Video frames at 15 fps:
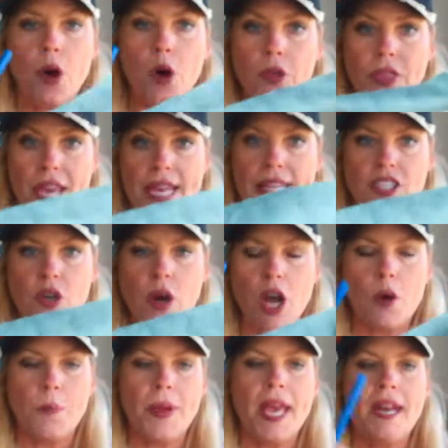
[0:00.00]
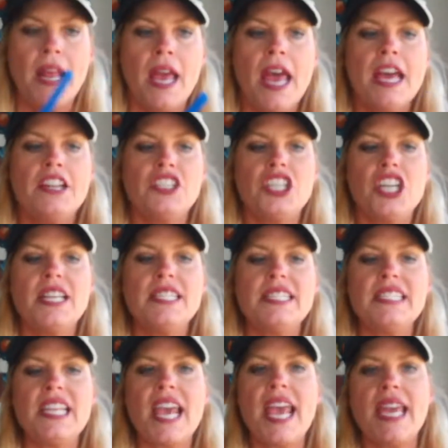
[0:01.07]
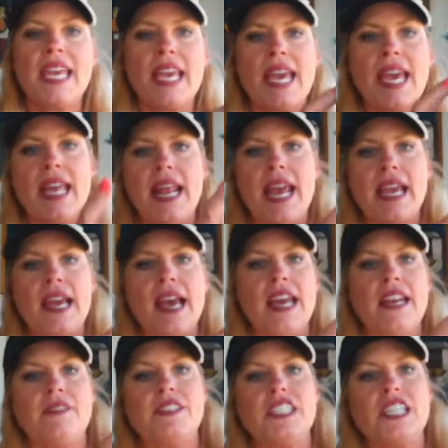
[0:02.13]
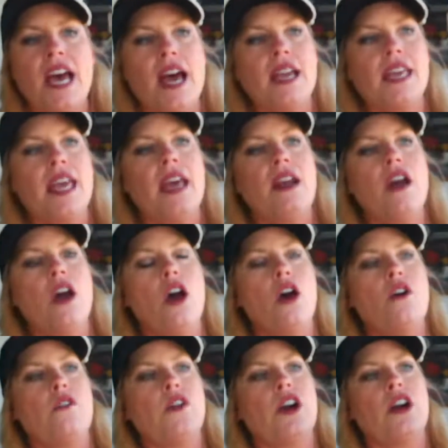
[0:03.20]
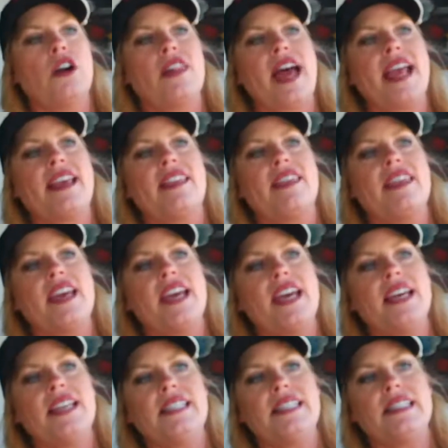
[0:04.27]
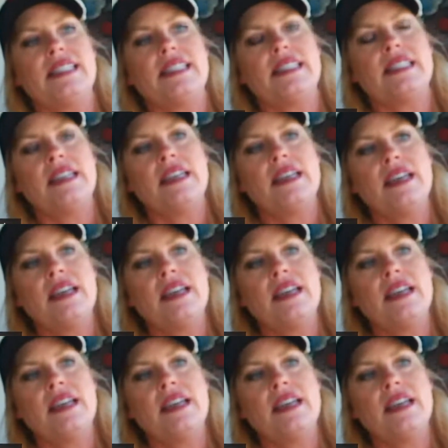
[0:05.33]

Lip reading: both ends are open, just take it and kind of tuck it over like this.